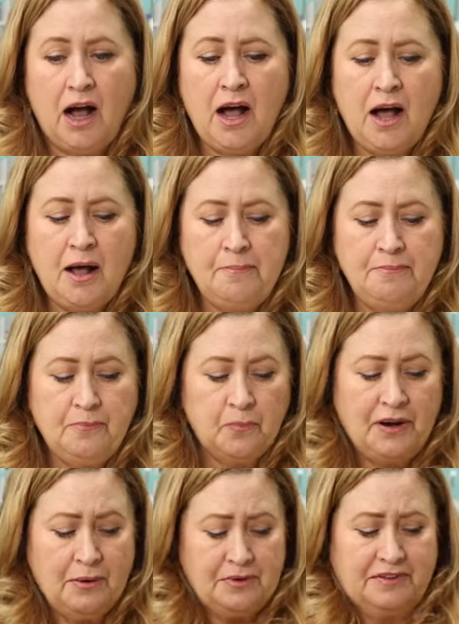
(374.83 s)
Um,
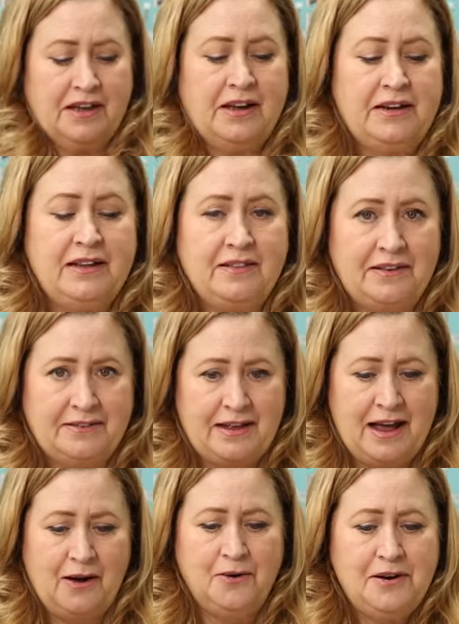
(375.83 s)
when I was cutting this
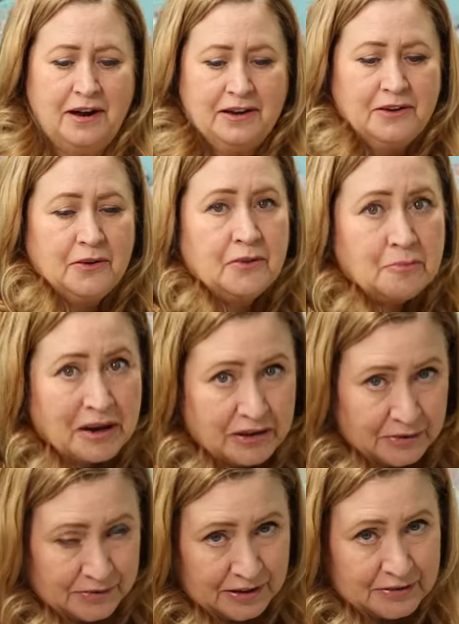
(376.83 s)
out, I used my
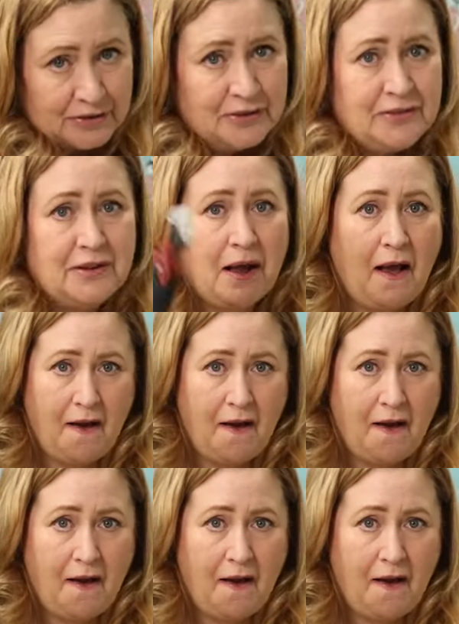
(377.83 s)
new scissors.